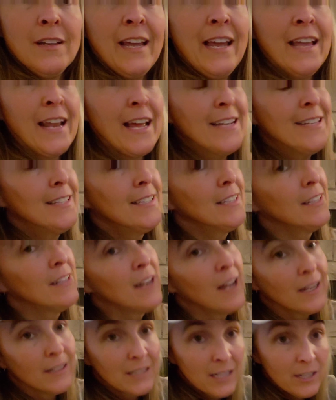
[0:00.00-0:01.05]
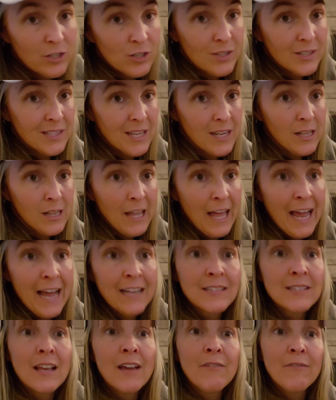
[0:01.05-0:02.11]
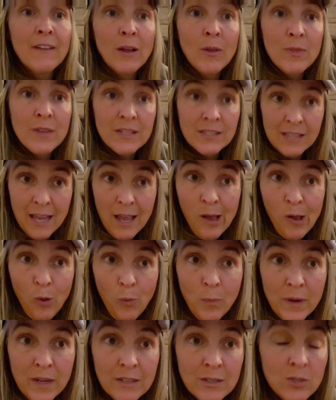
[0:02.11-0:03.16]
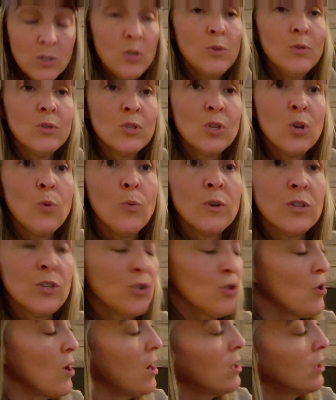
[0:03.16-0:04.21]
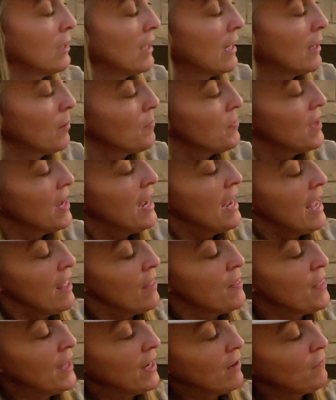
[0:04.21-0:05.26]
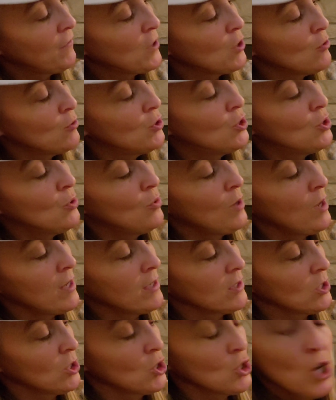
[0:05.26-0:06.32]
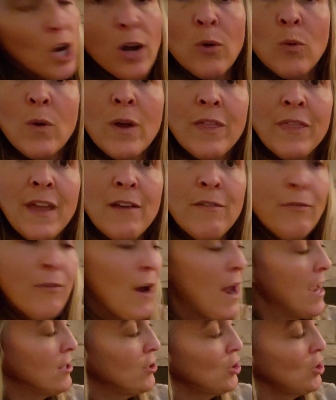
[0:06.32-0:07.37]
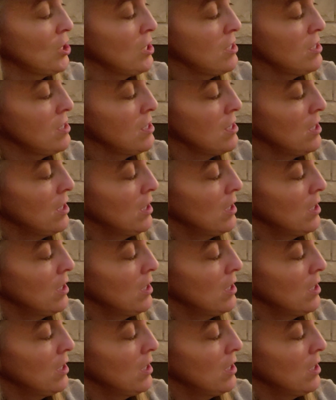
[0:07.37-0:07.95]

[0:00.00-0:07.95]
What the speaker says: and I did not teach this in class, I found this helping students who were struggling, that if you do not start with a fraction,